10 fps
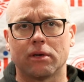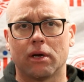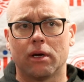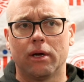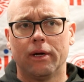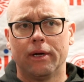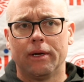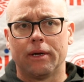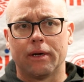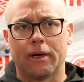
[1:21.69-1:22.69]
Can
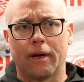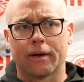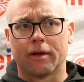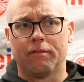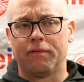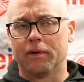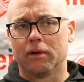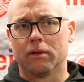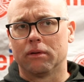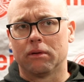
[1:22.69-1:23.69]

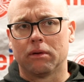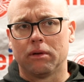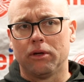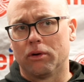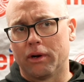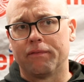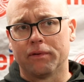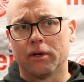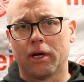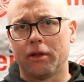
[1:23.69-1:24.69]
Phil,
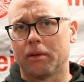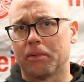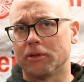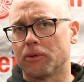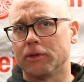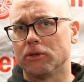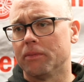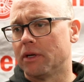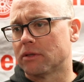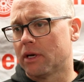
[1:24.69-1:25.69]
Phil, I think, played 22
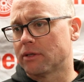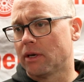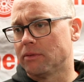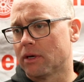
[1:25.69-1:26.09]
minutes last game.